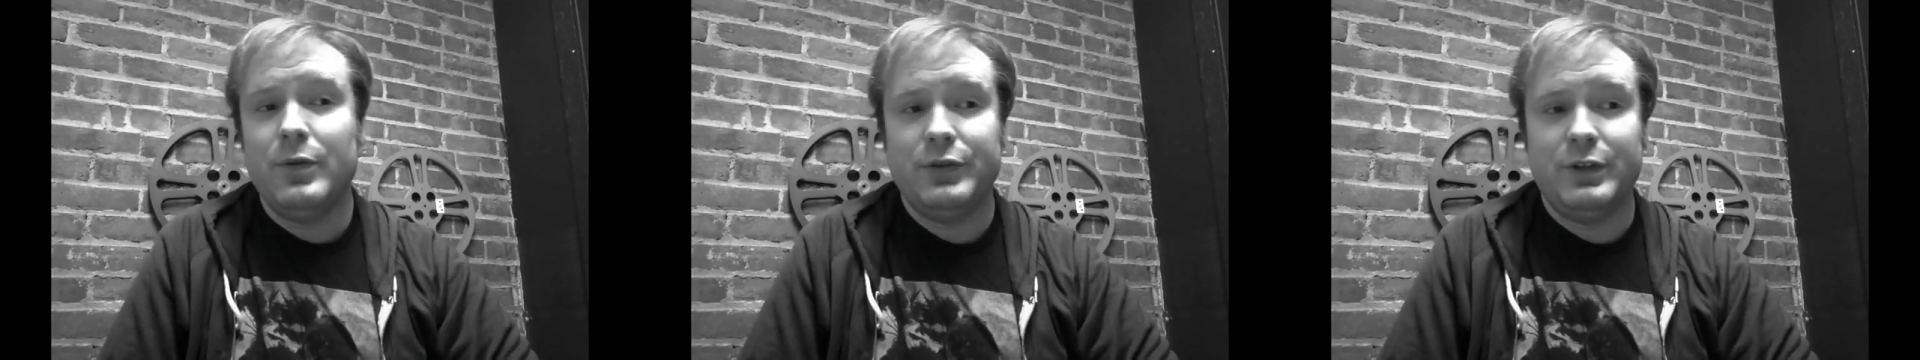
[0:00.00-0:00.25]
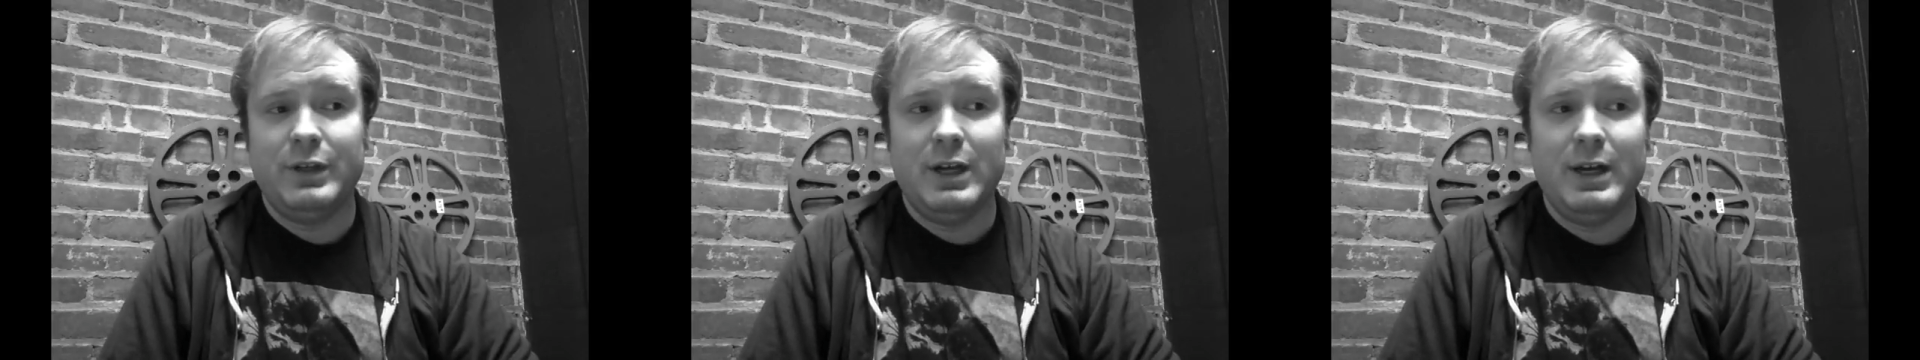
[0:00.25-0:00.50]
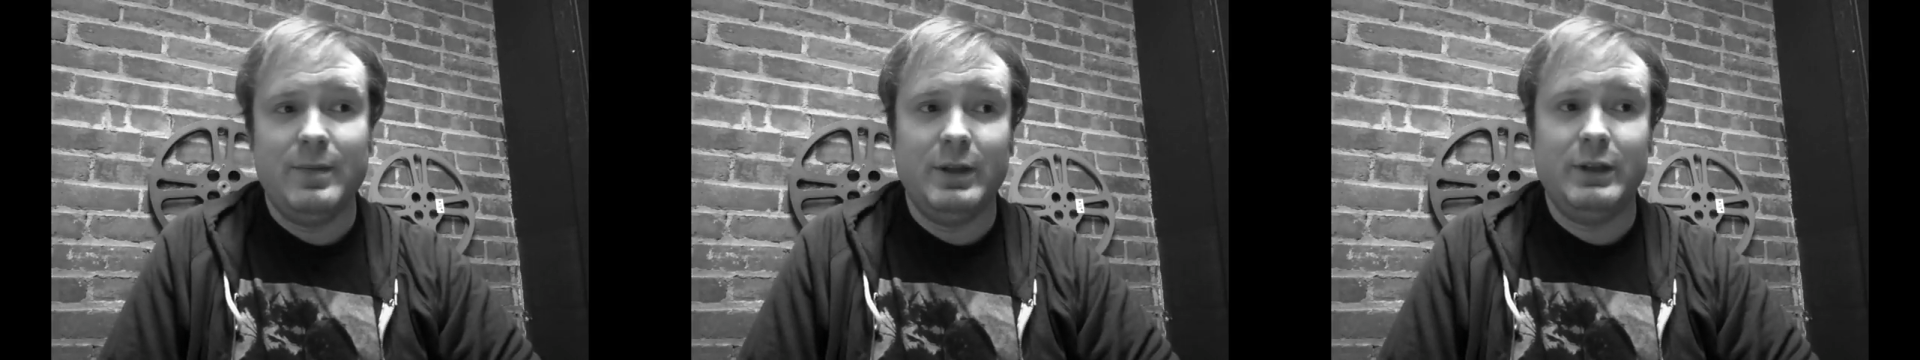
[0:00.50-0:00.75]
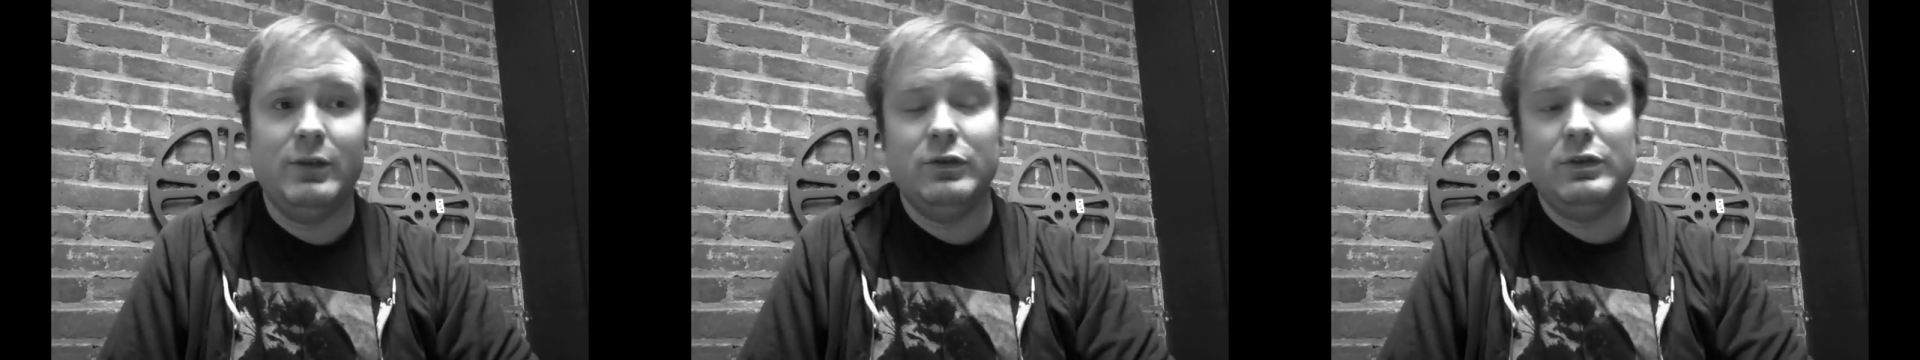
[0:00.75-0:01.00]
Most of the time,
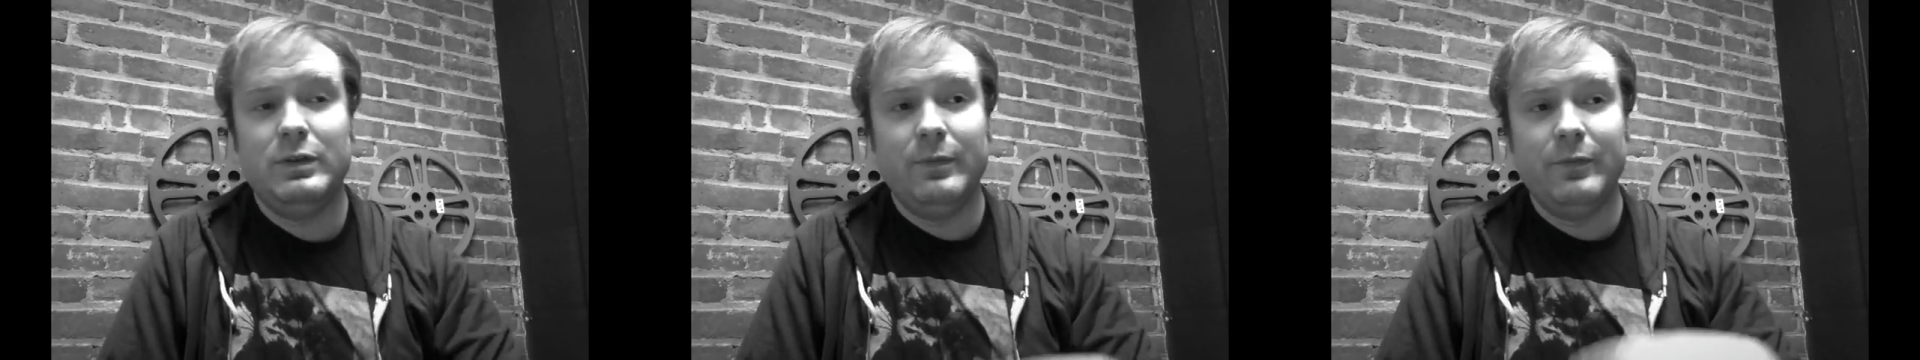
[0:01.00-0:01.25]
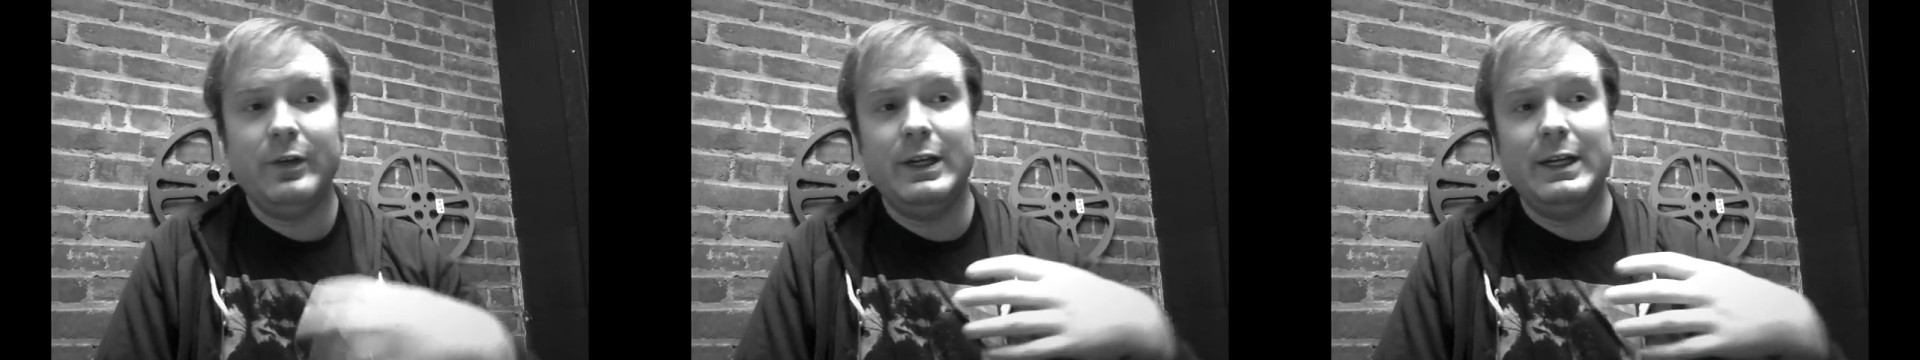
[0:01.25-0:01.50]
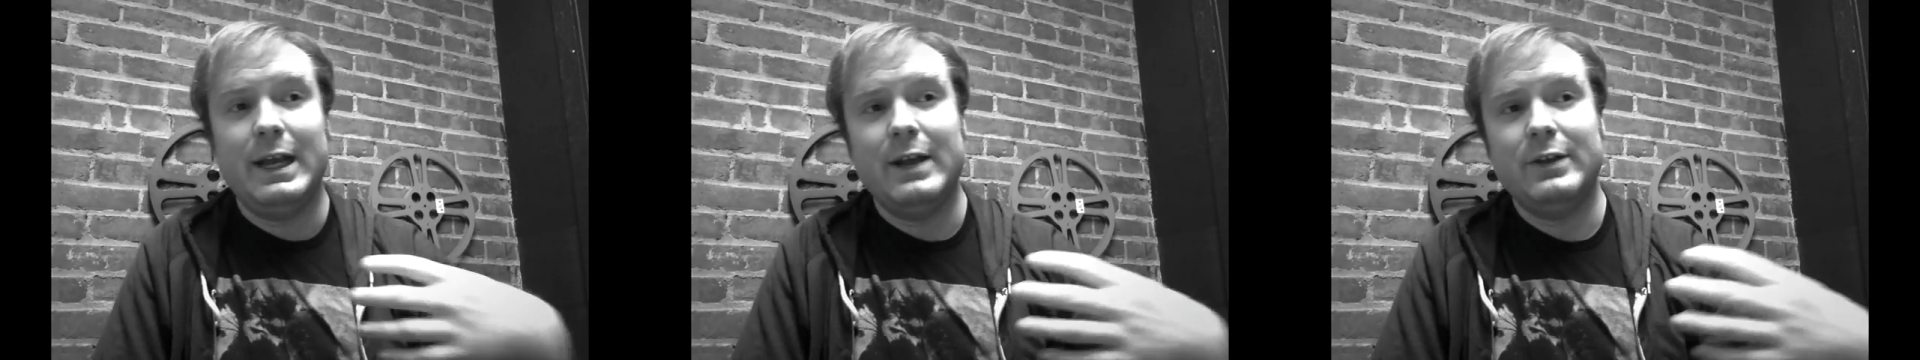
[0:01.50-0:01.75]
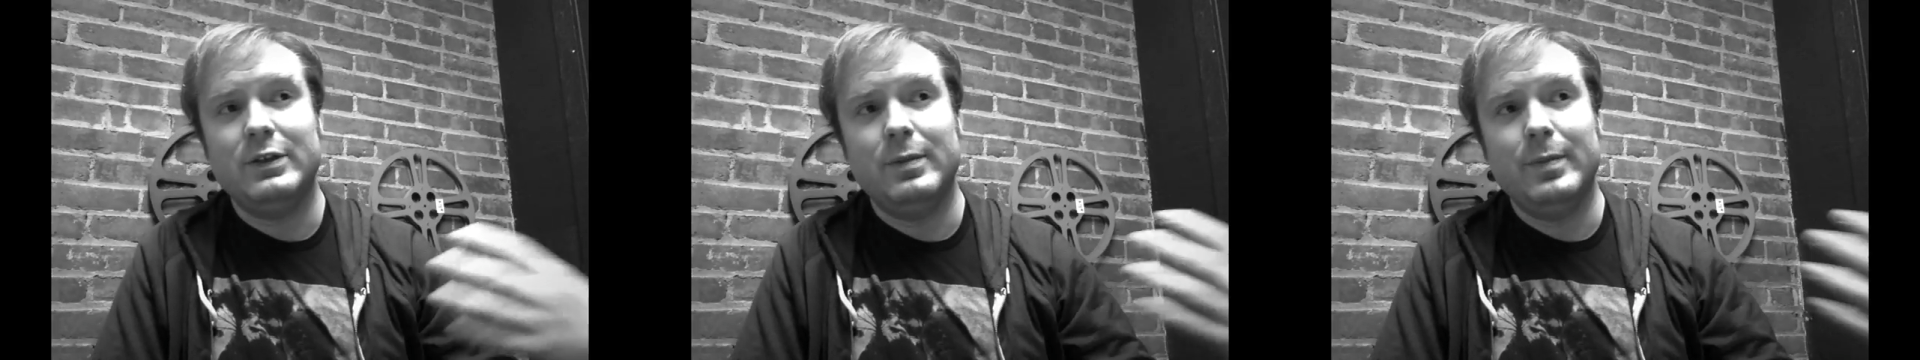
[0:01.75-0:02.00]
like, there's some funny
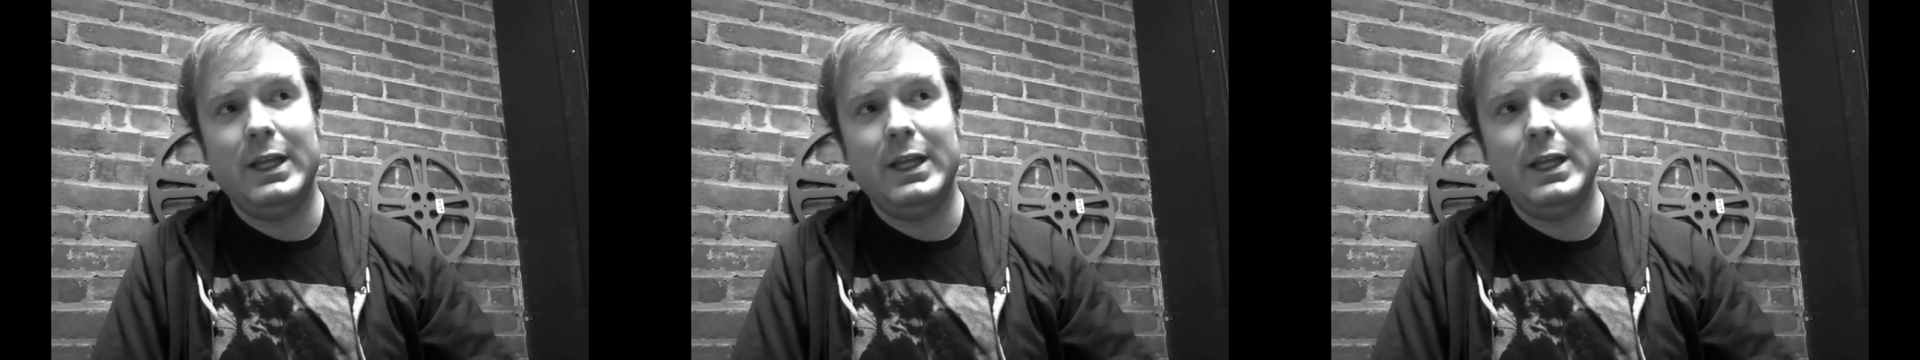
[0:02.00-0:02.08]
gags in the